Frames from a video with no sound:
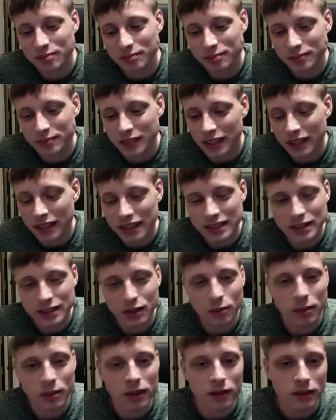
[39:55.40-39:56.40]
And that's still
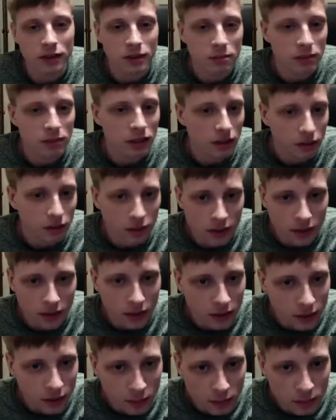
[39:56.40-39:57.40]
better than being like
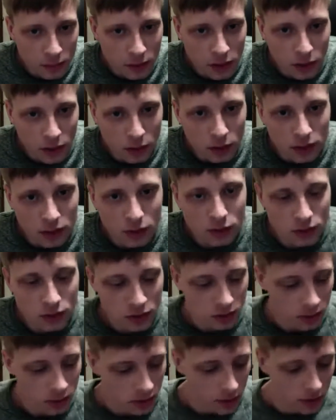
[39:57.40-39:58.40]
a, you know, a
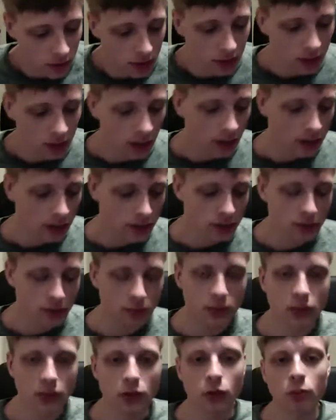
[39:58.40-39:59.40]
YouTuber that has,
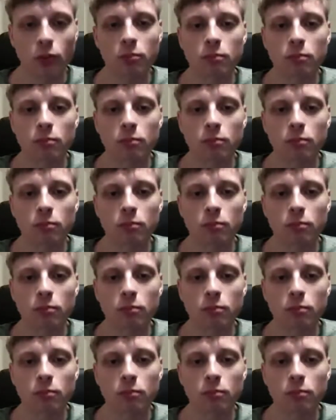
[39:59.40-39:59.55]
you know,